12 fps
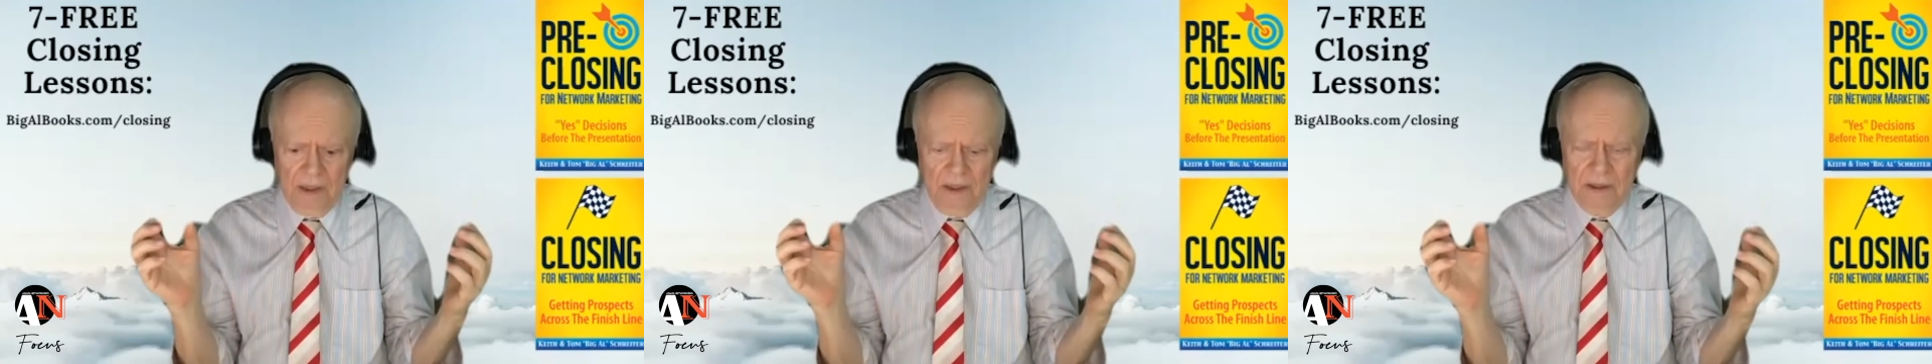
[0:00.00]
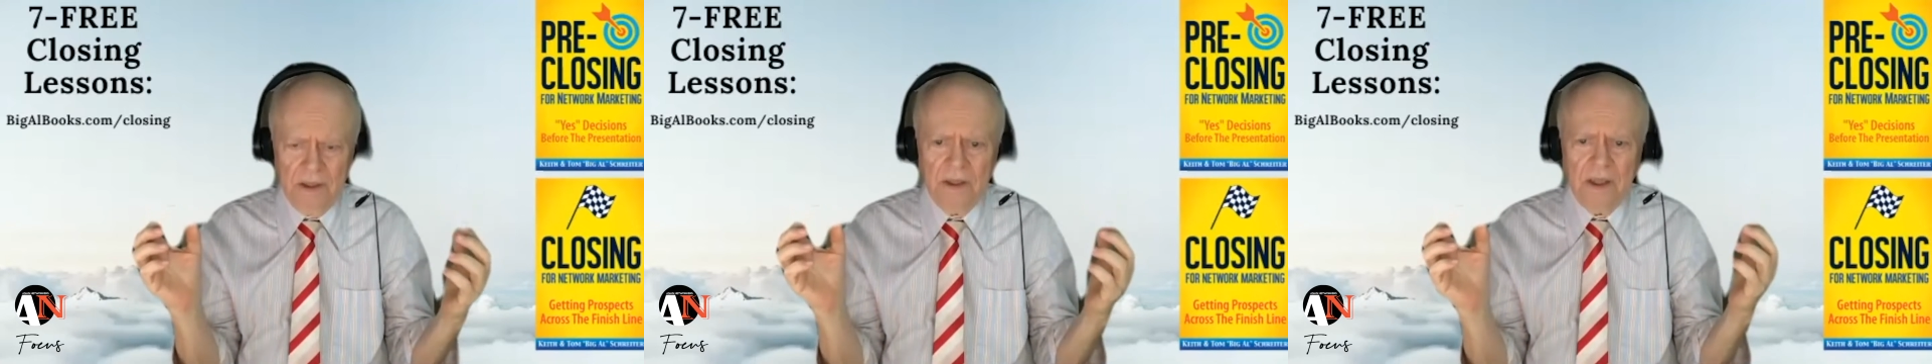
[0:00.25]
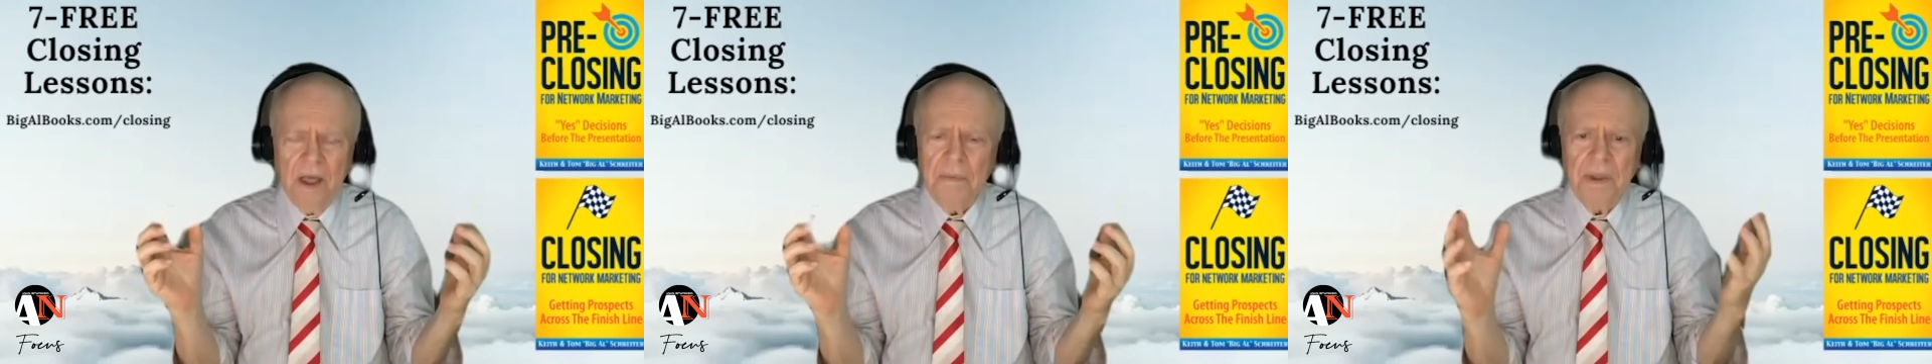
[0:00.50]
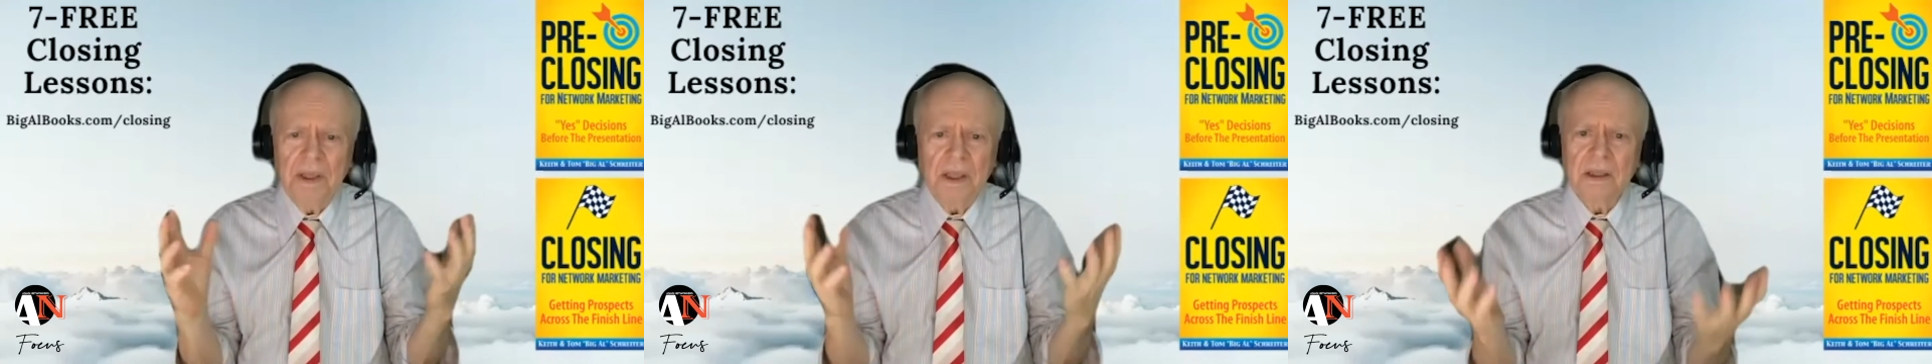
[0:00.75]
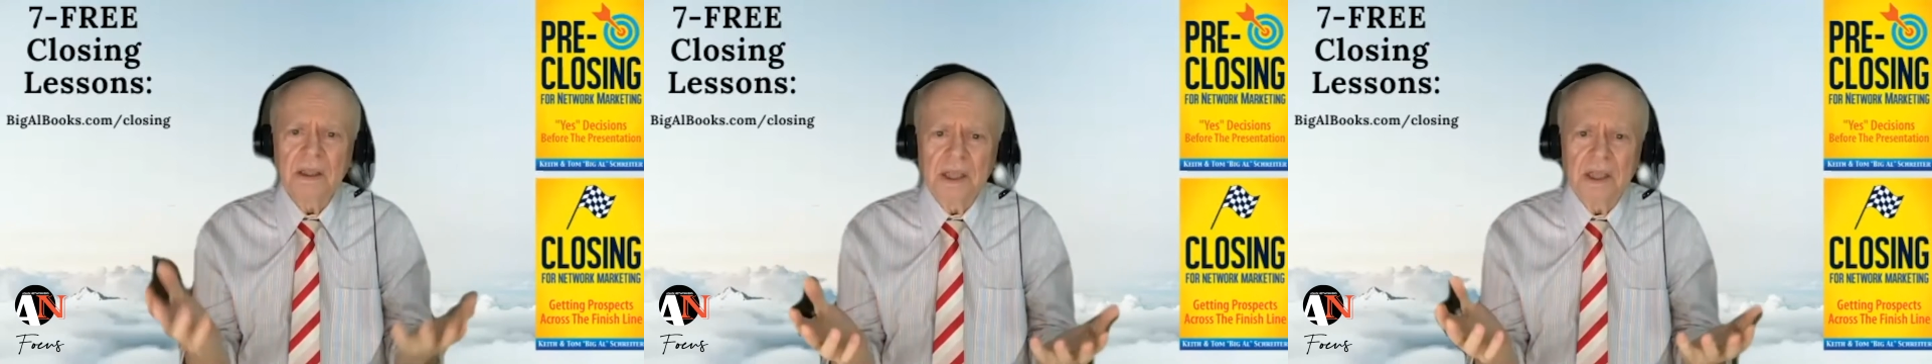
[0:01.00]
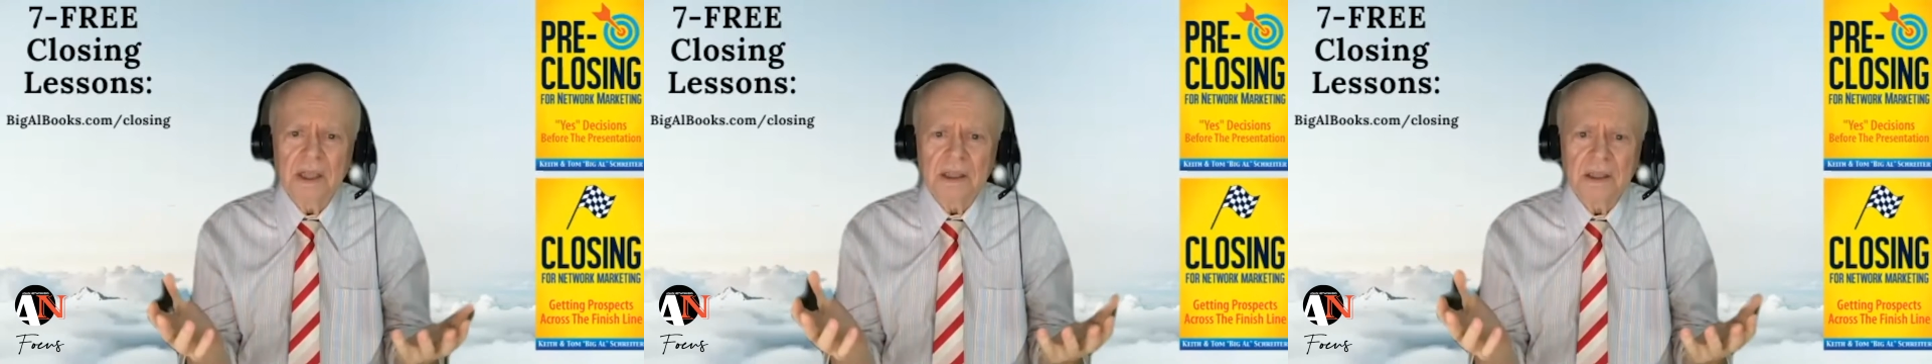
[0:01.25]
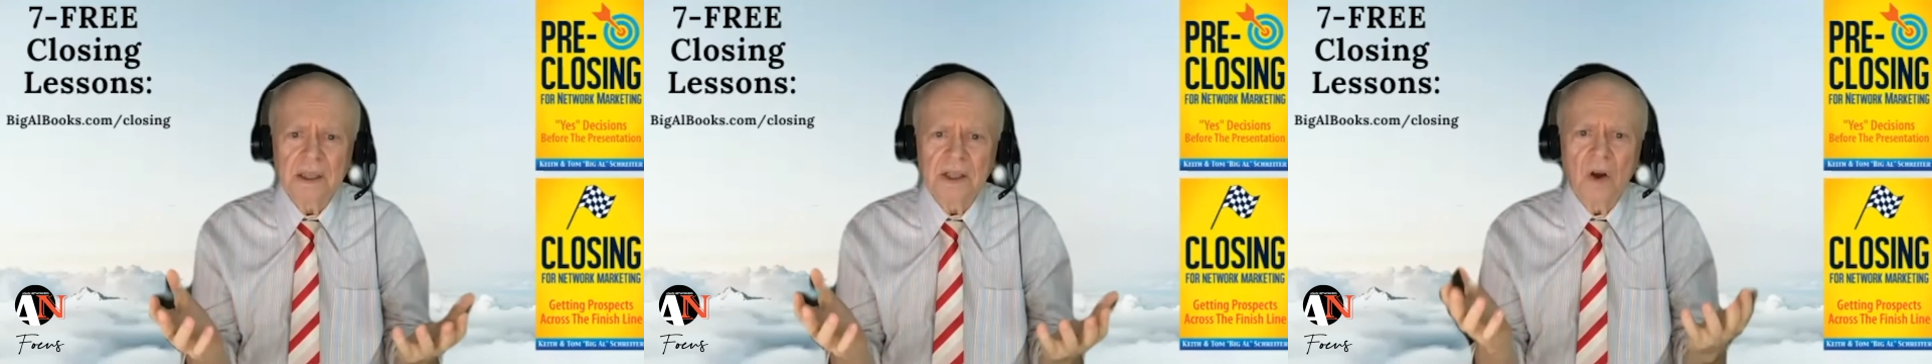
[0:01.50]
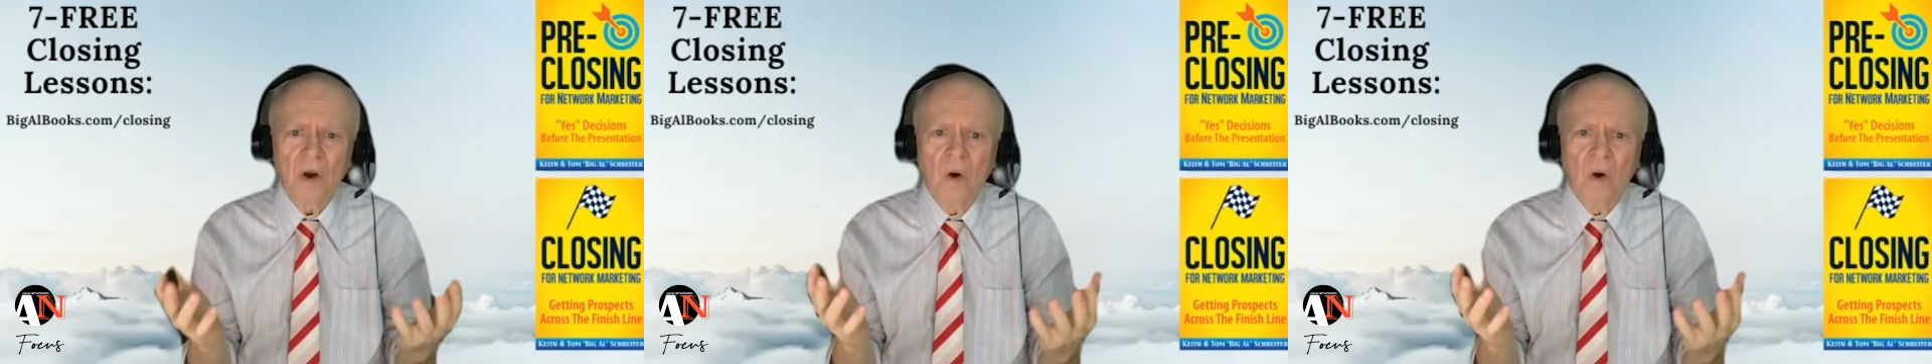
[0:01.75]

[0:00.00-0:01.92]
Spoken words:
So the company doesn't need us. The